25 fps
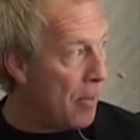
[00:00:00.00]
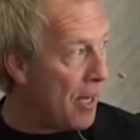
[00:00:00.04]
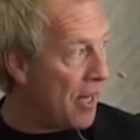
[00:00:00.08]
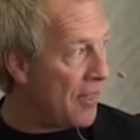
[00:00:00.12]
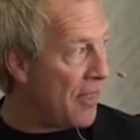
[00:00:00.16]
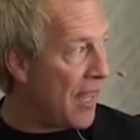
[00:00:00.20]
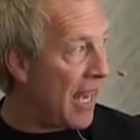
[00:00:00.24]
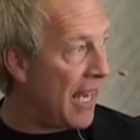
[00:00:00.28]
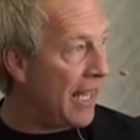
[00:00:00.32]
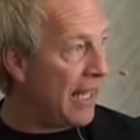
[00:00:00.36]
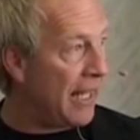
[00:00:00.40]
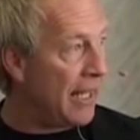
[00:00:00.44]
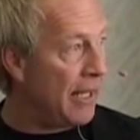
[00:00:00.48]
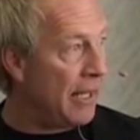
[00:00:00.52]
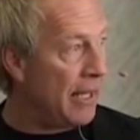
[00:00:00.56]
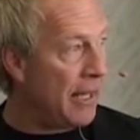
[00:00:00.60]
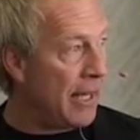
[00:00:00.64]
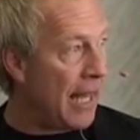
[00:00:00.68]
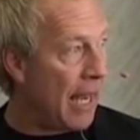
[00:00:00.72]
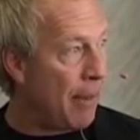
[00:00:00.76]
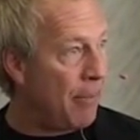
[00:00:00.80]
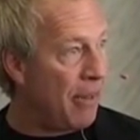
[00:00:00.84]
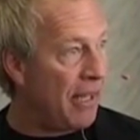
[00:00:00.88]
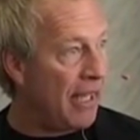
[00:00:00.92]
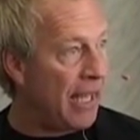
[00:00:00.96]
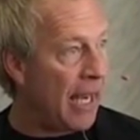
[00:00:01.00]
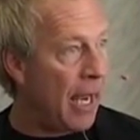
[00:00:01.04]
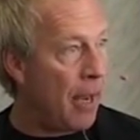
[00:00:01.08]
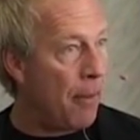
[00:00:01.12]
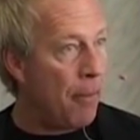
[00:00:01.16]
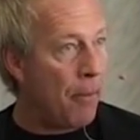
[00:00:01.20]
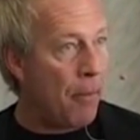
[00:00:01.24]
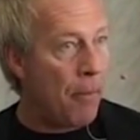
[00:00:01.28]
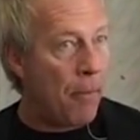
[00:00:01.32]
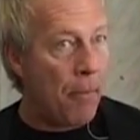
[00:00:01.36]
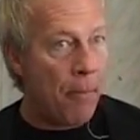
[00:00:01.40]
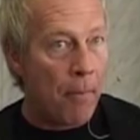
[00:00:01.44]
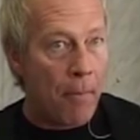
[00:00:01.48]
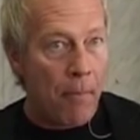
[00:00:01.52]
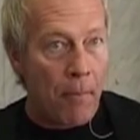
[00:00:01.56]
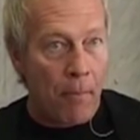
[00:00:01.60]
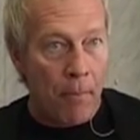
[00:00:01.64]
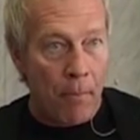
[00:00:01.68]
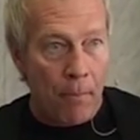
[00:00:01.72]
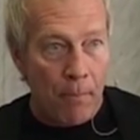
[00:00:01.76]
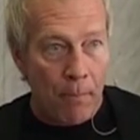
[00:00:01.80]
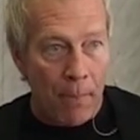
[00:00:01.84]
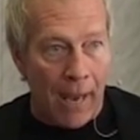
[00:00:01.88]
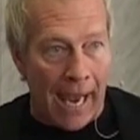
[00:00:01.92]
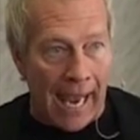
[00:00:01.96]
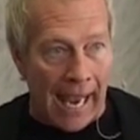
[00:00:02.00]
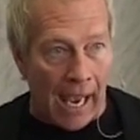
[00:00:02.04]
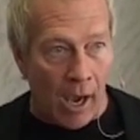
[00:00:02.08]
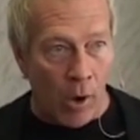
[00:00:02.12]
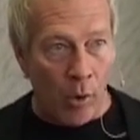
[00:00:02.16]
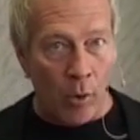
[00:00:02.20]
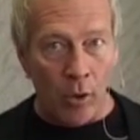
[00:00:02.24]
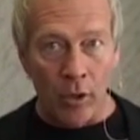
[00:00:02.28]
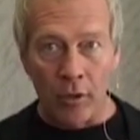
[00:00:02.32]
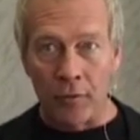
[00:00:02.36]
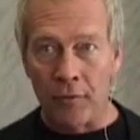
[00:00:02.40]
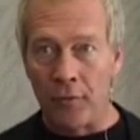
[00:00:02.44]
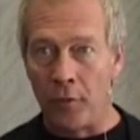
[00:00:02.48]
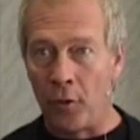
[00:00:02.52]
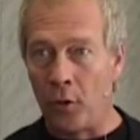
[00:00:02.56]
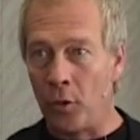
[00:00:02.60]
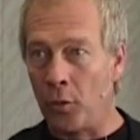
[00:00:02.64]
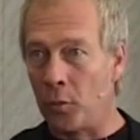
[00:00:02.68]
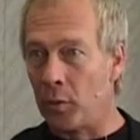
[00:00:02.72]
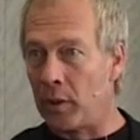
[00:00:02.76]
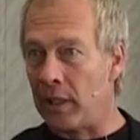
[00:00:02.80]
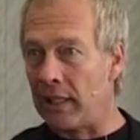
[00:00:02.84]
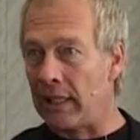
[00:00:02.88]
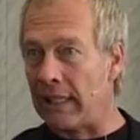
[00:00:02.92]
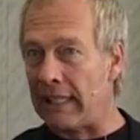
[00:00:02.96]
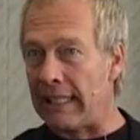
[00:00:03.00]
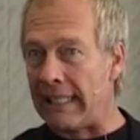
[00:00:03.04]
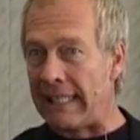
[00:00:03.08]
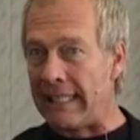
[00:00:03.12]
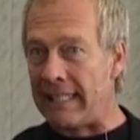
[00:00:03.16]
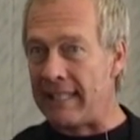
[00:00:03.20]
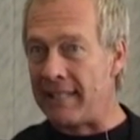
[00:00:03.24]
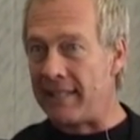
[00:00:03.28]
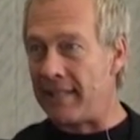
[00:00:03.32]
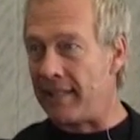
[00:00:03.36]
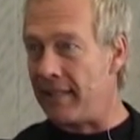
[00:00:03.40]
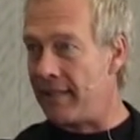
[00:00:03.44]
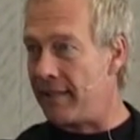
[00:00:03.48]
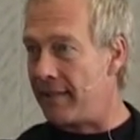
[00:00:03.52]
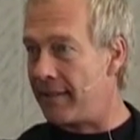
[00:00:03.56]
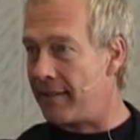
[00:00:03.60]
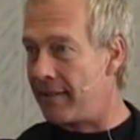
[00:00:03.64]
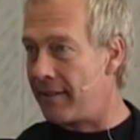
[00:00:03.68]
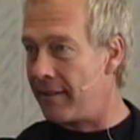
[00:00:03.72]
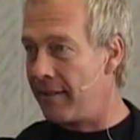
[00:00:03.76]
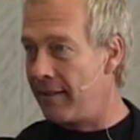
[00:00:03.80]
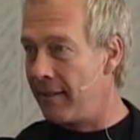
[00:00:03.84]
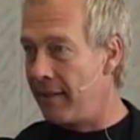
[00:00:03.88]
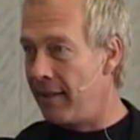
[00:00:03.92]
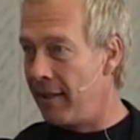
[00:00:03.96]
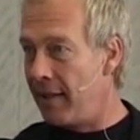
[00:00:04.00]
But they become powerful releases